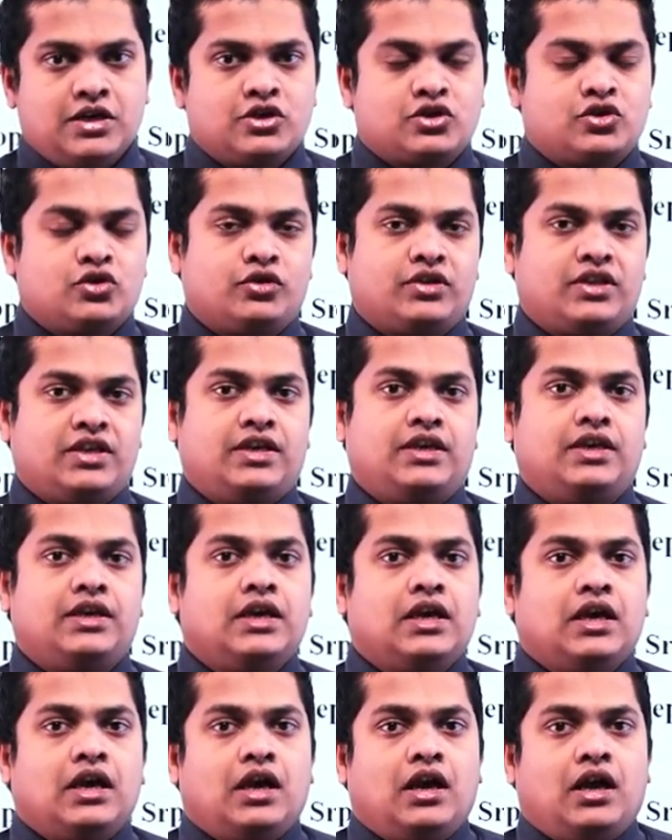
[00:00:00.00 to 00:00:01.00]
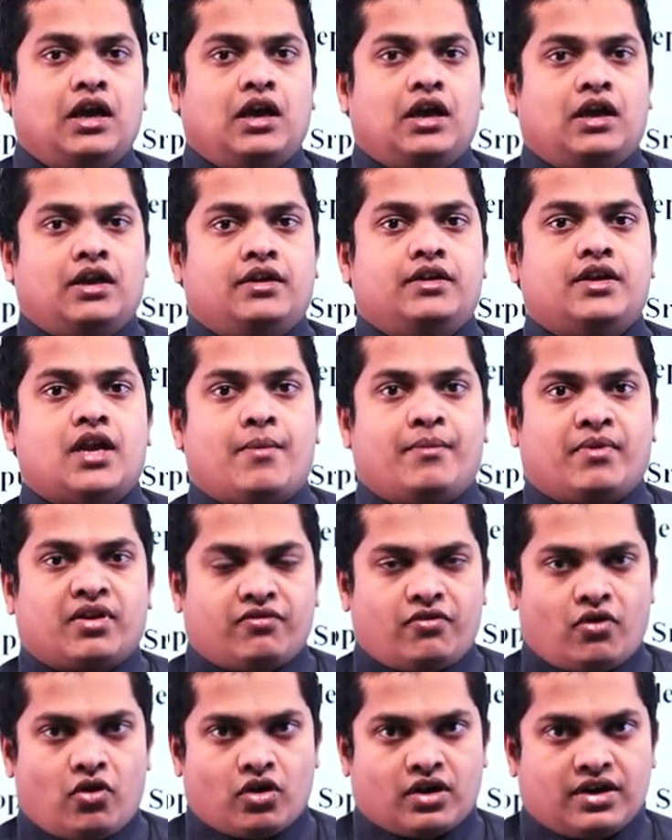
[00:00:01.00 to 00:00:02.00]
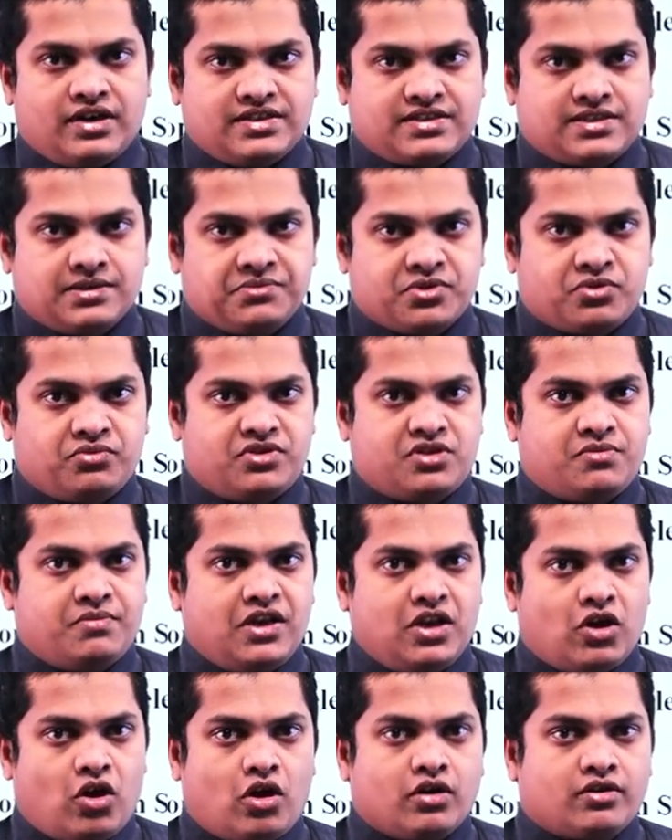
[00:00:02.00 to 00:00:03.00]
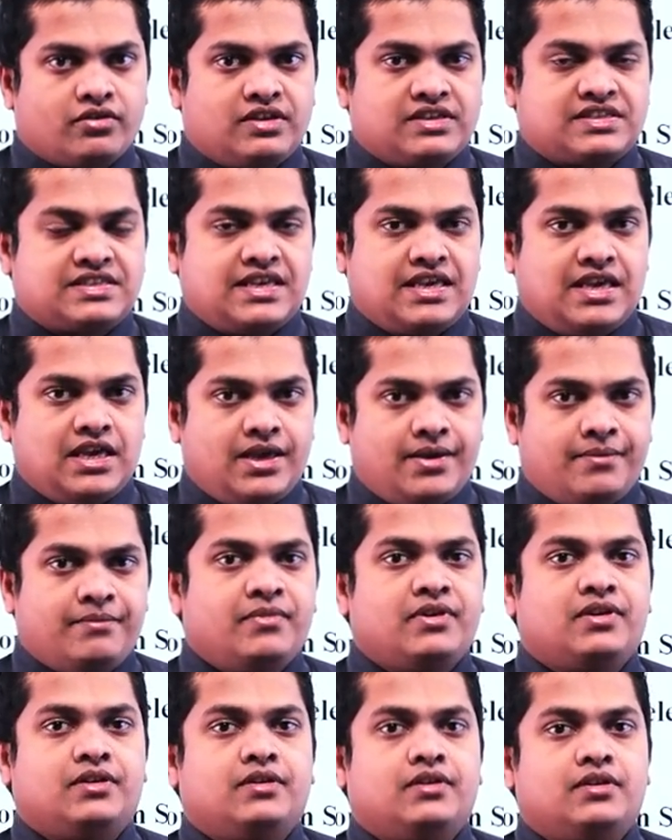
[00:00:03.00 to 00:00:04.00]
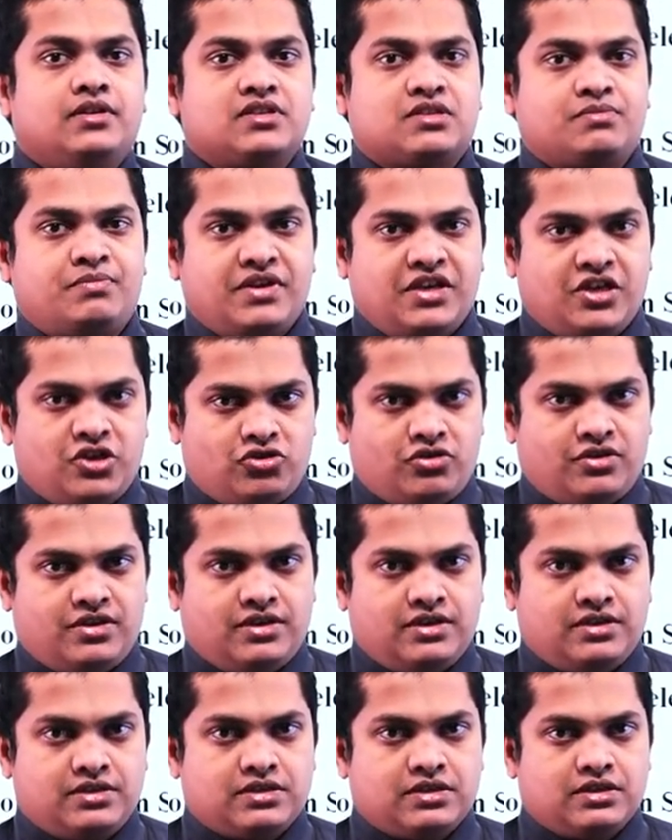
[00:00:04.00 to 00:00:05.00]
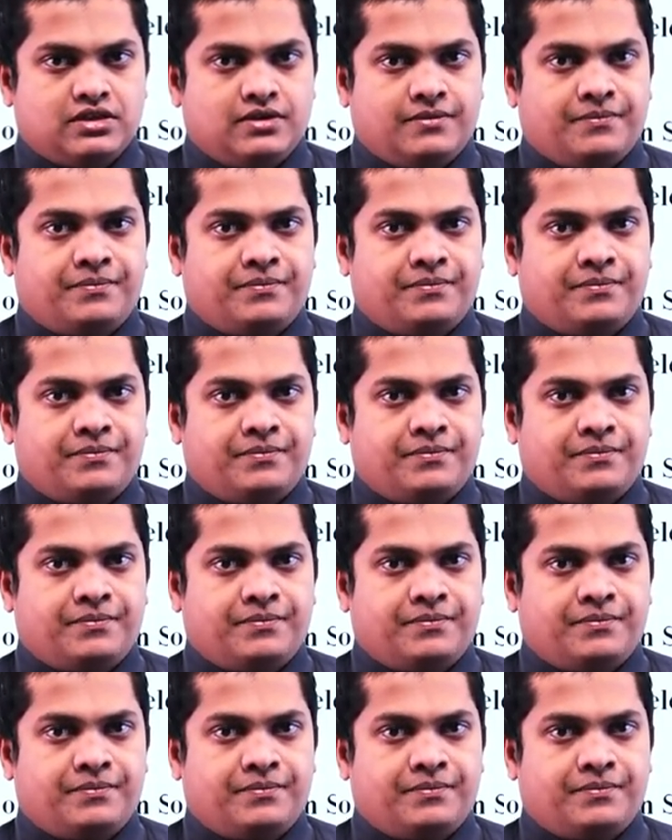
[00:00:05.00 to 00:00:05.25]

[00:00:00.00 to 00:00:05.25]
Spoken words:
So the number of organisms which belong to the same species